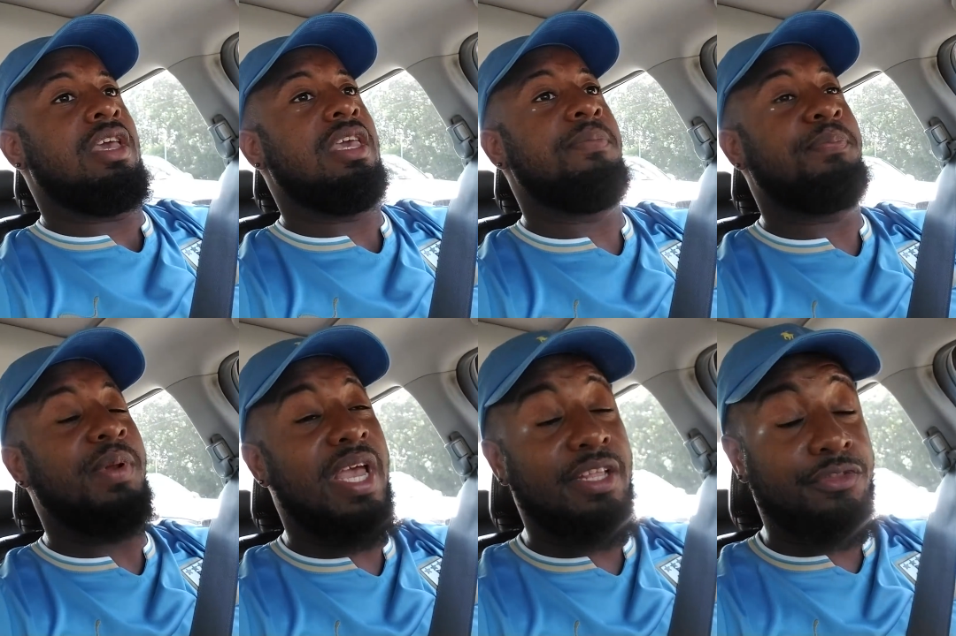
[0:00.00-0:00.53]
He
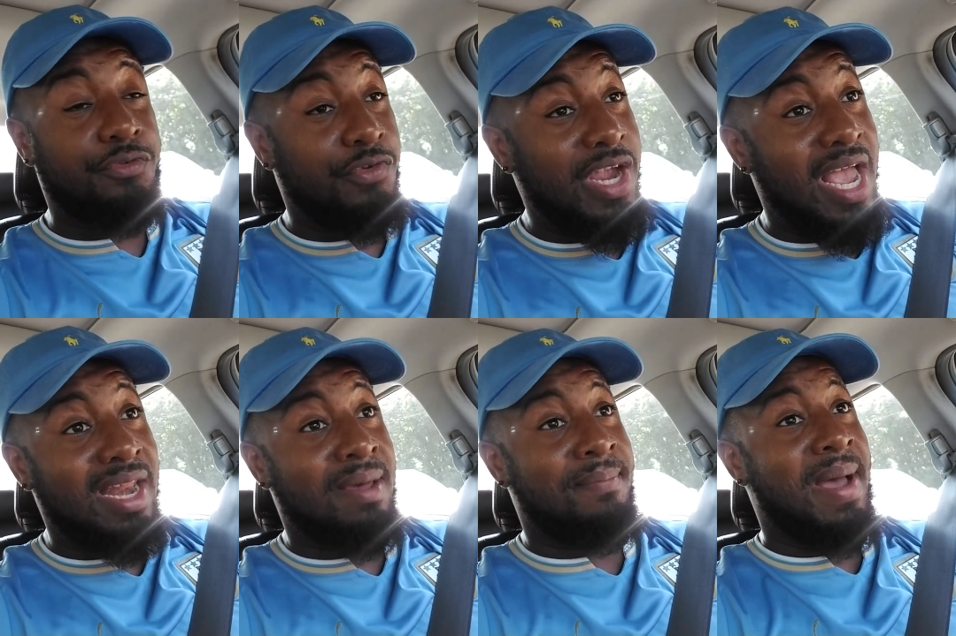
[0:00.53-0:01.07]
played three
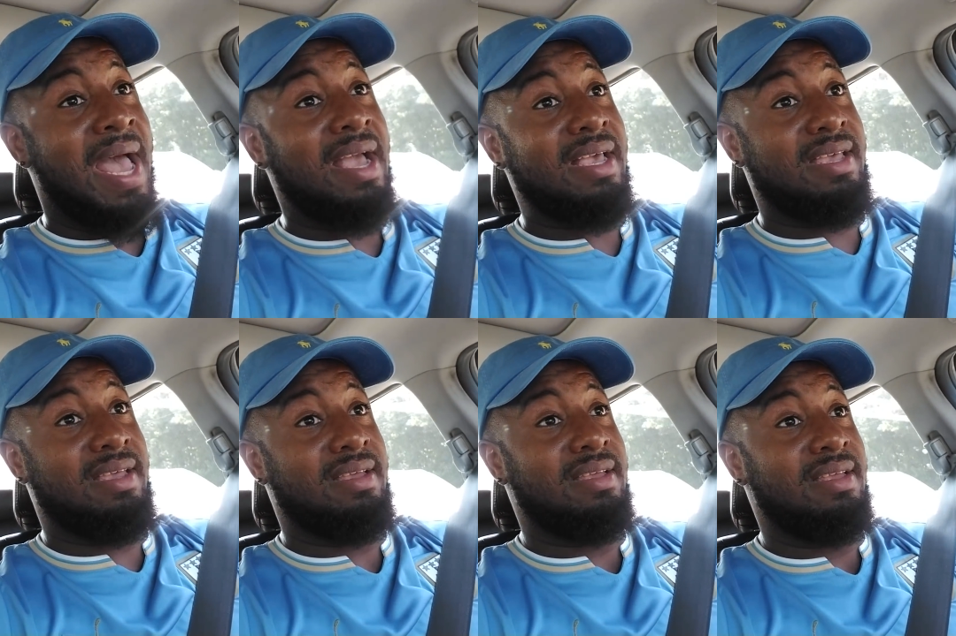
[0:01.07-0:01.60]
at the
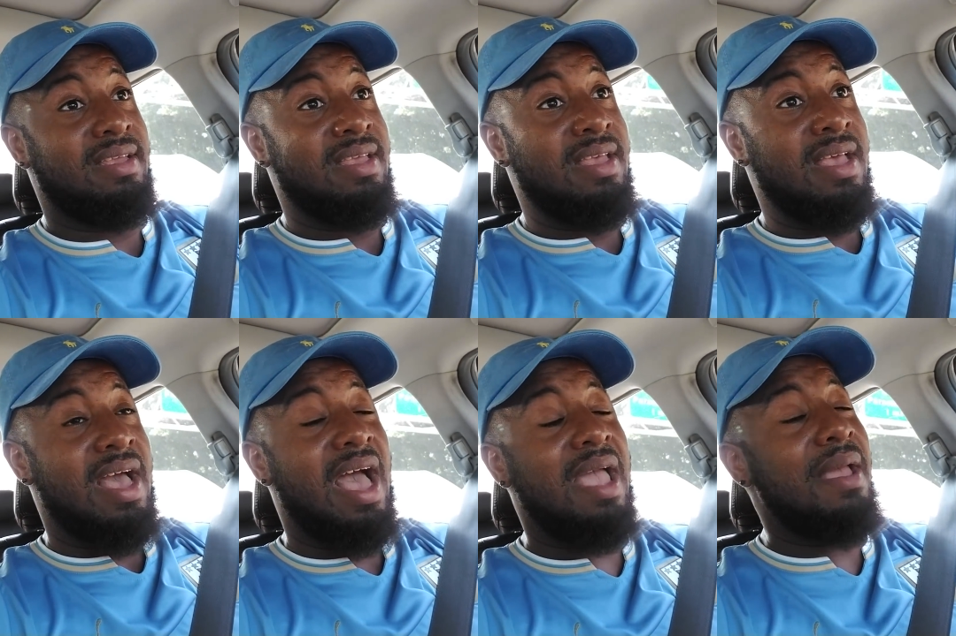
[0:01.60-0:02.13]
back.
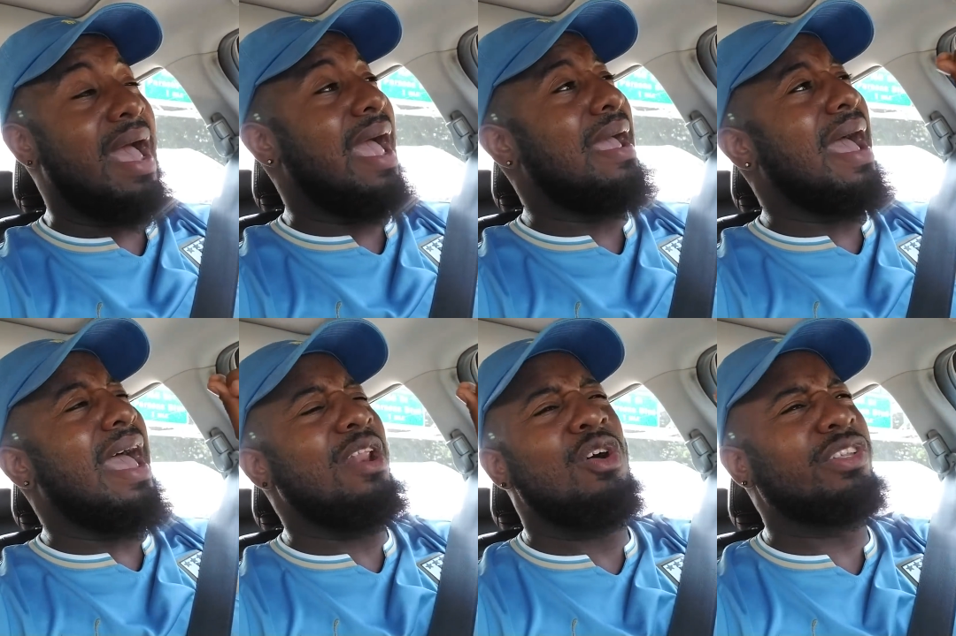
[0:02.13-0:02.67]

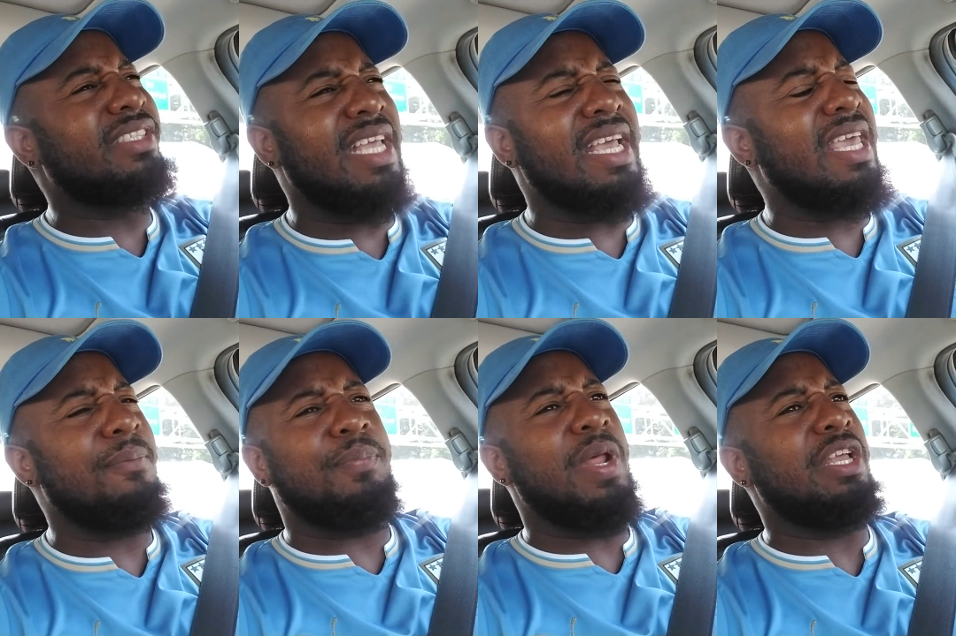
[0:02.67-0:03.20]
I don't
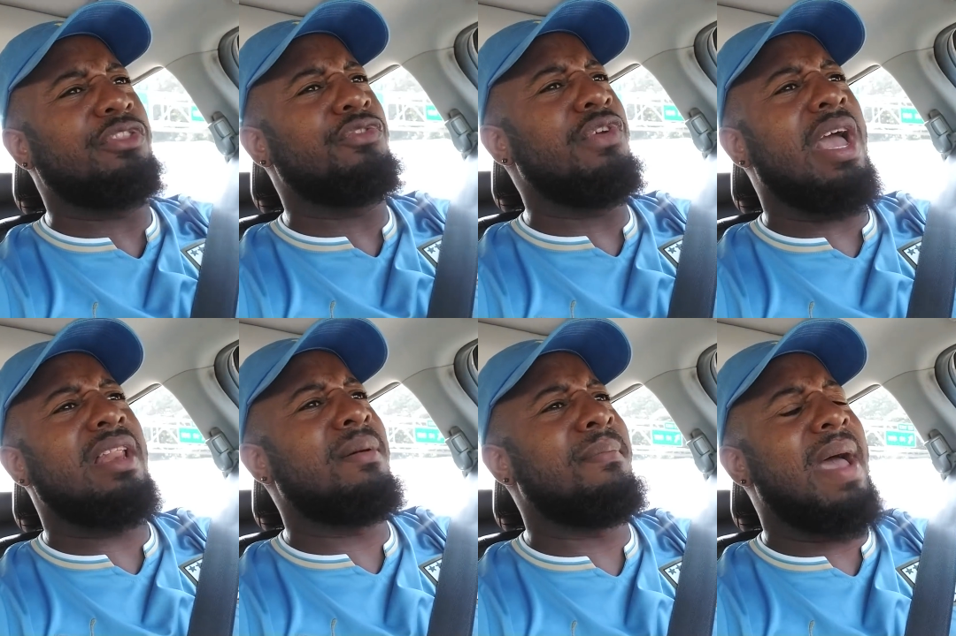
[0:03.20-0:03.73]
think he played three
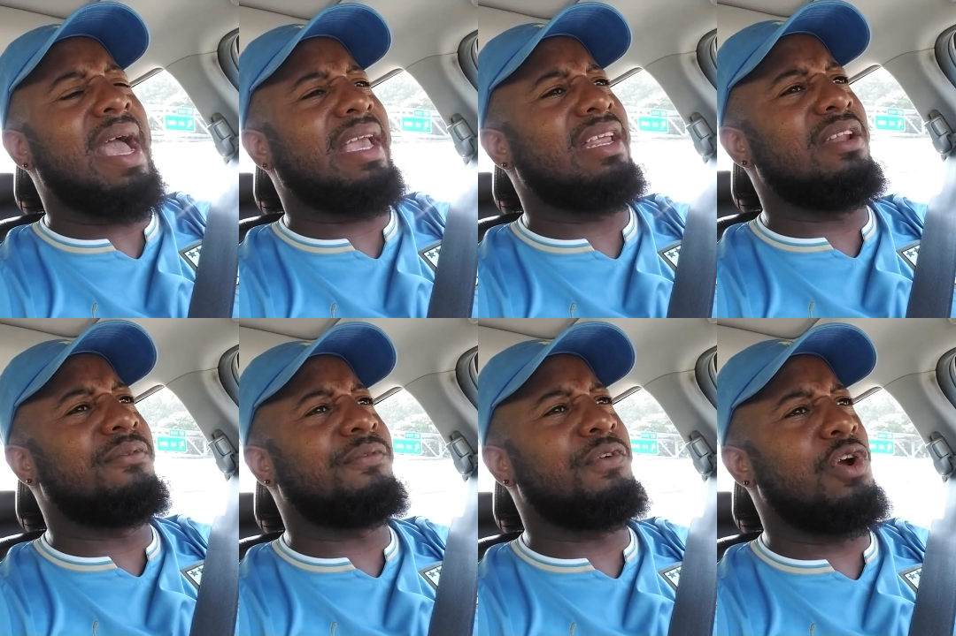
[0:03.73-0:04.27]
at the back in
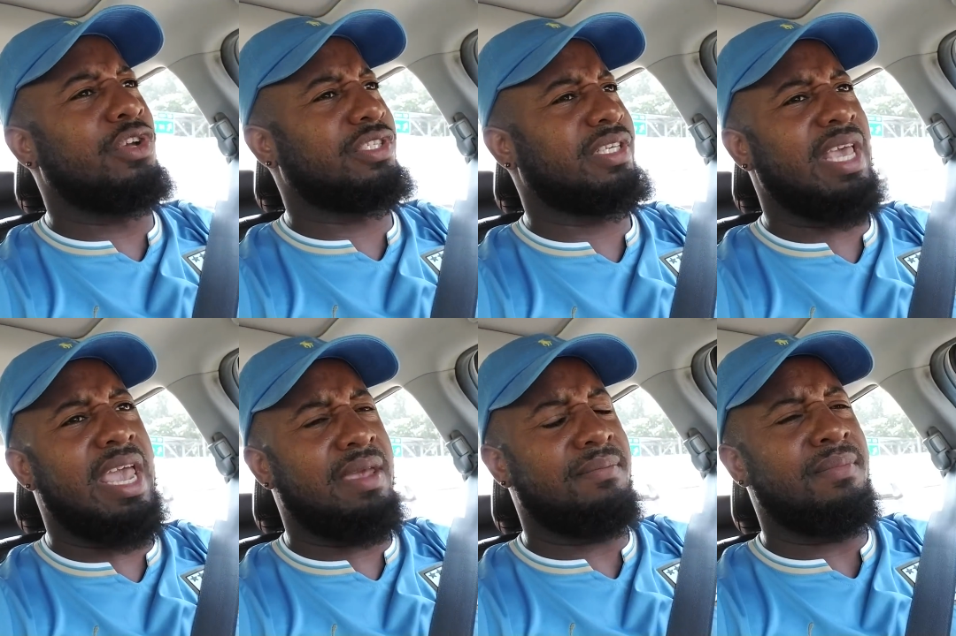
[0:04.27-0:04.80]
the first
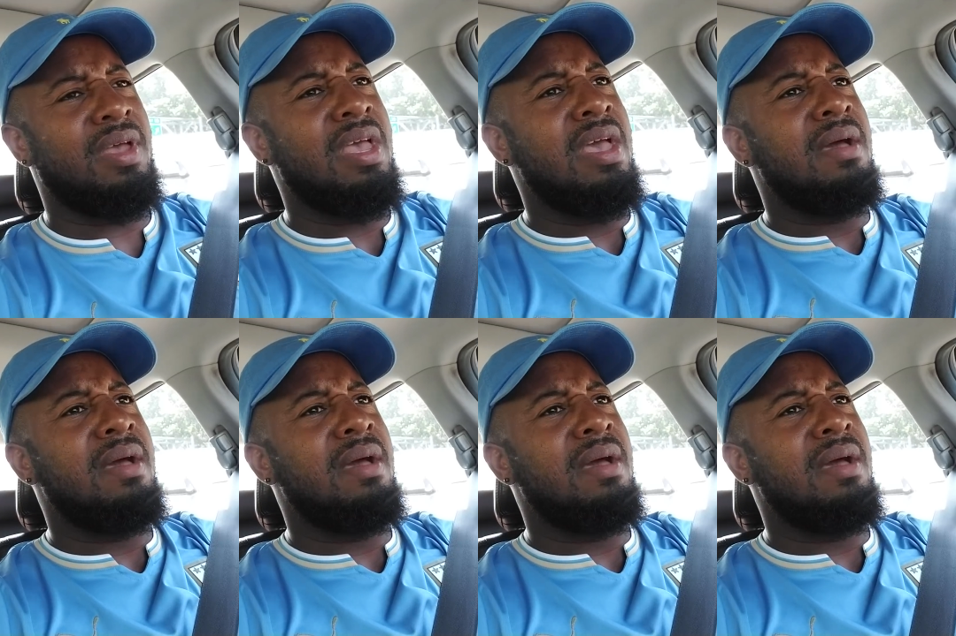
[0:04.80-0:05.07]
game,